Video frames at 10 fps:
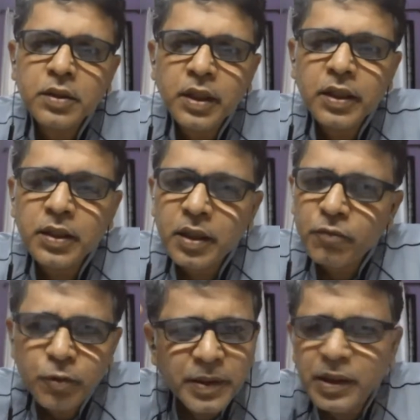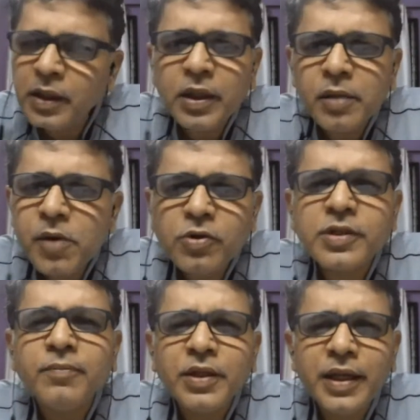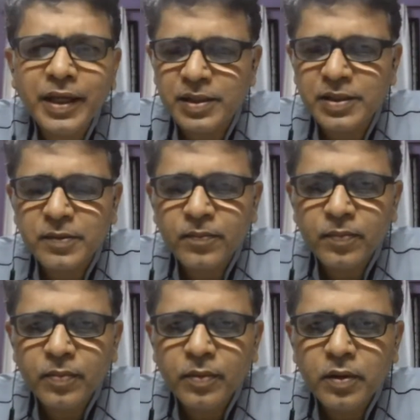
they would be thinking about something else.